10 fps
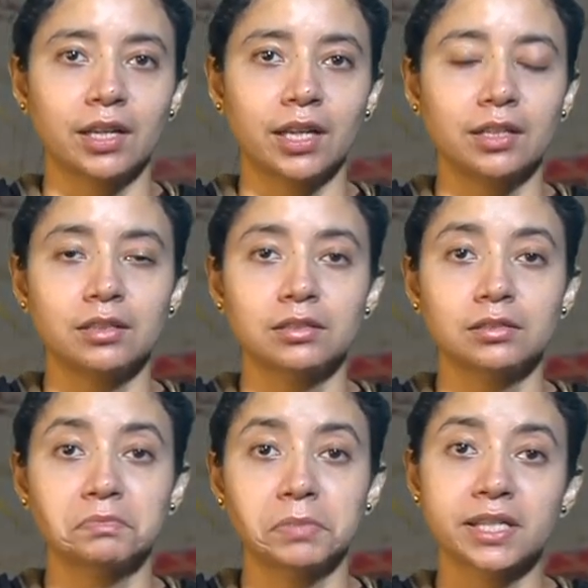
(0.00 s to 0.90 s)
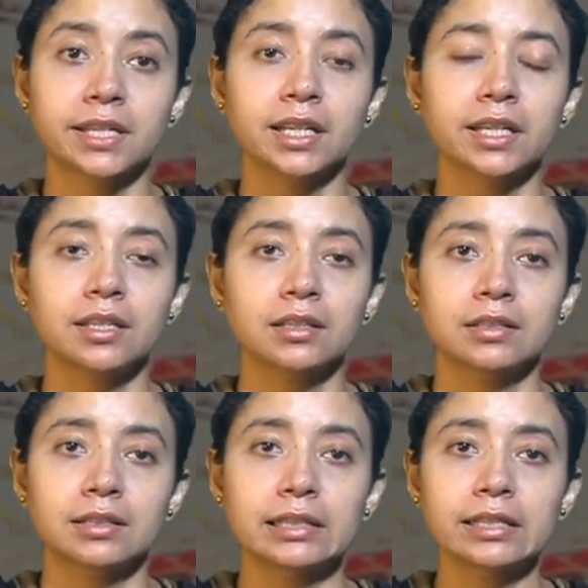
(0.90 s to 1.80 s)
and uh, basically
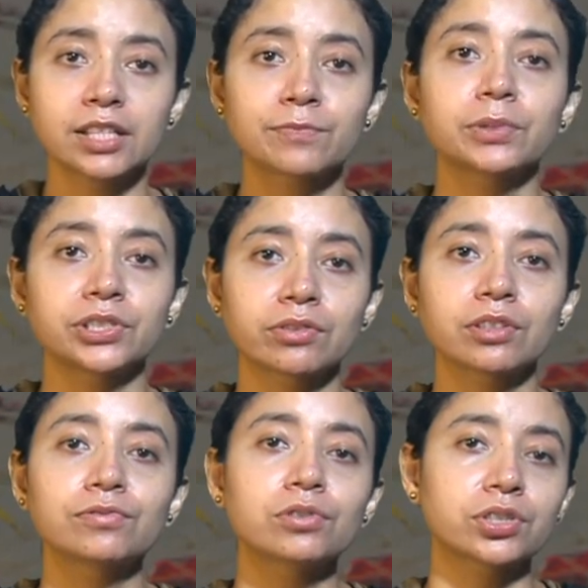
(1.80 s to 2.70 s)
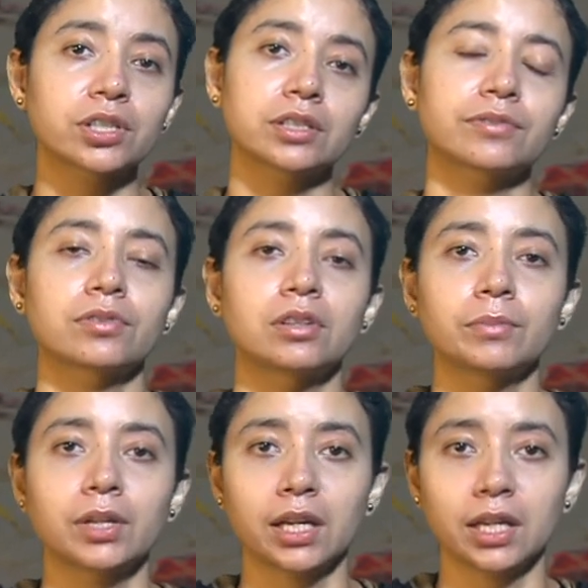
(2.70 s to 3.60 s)
this particular folk theatre
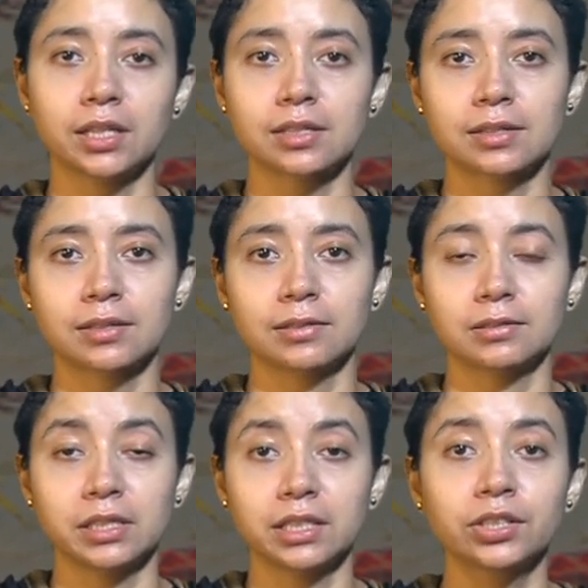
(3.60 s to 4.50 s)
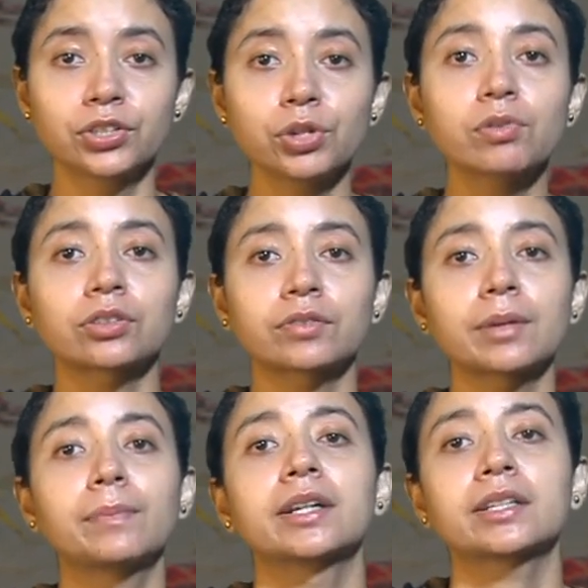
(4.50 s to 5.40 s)
form is uh, it grew out of
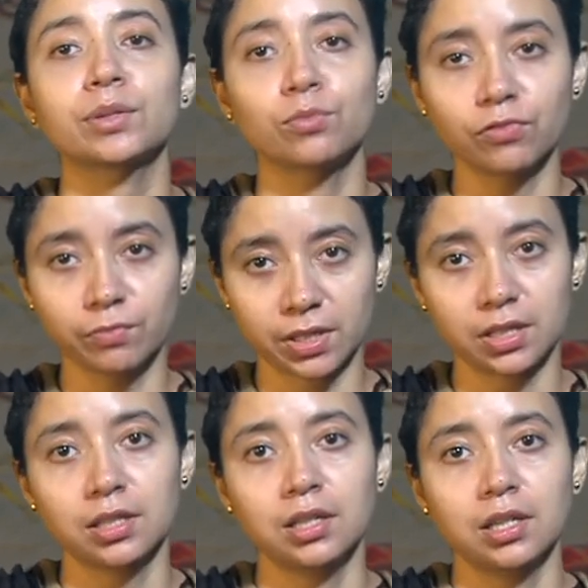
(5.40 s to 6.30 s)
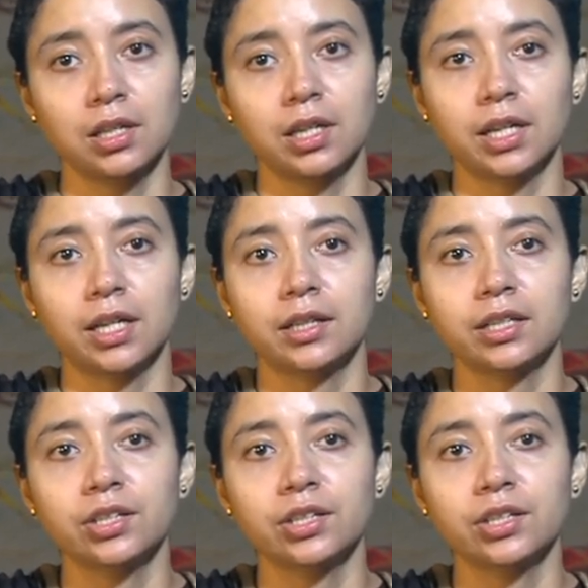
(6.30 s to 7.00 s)
the bhakti movement and the